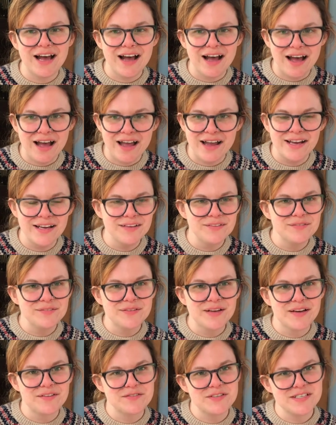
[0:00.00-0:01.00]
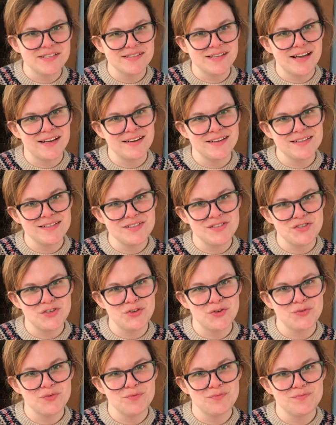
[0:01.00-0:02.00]
I have decided
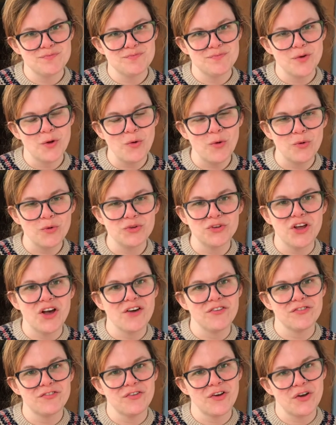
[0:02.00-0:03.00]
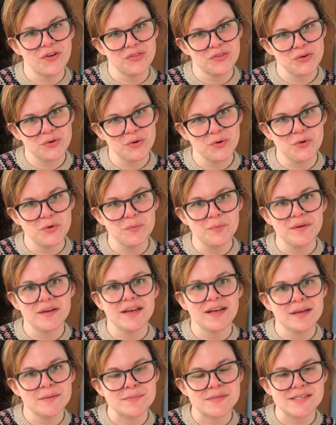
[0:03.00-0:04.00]
to hold off on the group
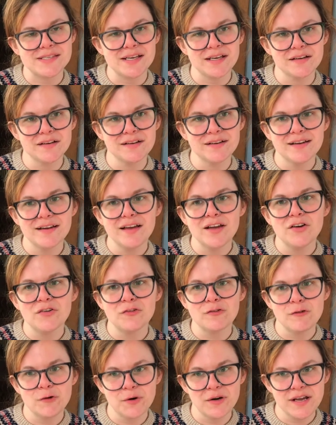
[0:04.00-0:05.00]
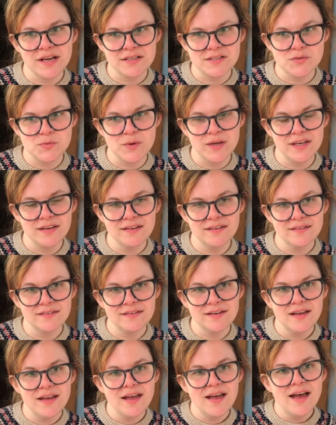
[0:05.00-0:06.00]
hymn sing for next week.
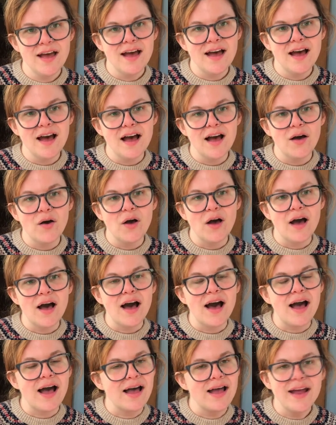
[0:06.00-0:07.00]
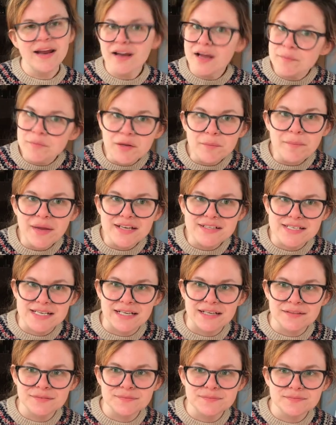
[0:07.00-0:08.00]
And I'm
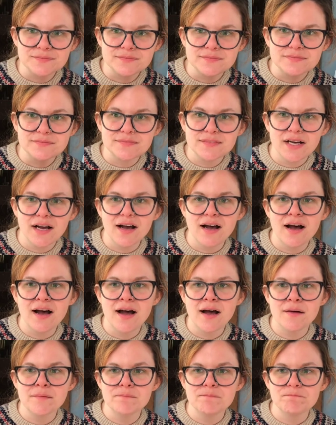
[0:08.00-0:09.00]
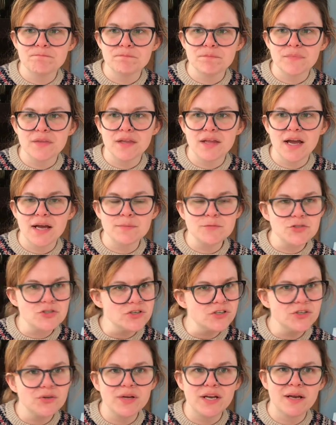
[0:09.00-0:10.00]
lamenting. I'm sure
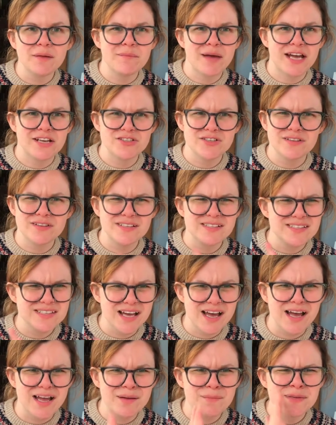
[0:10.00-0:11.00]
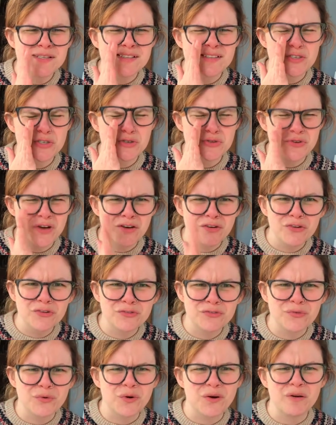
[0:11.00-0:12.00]
you can imagine this time is a struggle
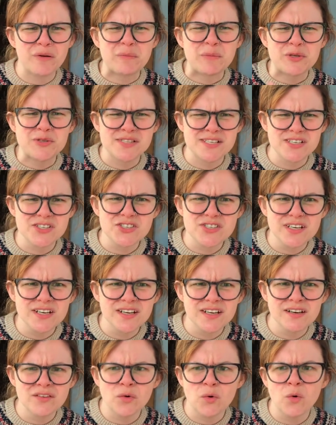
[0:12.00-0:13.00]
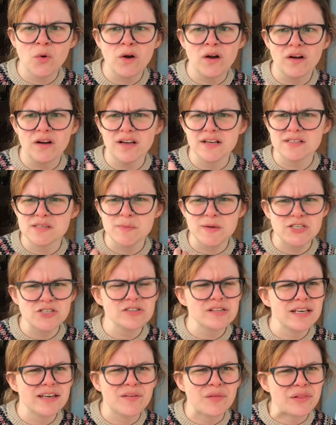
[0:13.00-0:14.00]
for a musician, or
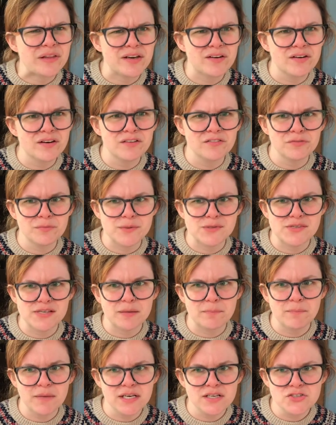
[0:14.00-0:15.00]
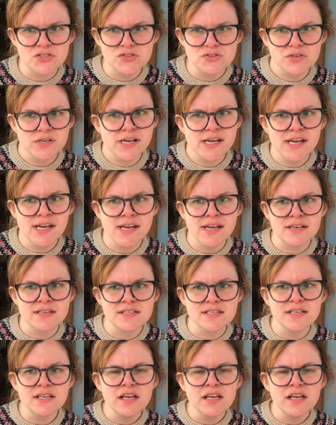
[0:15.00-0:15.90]
especially a leader of music ministry, and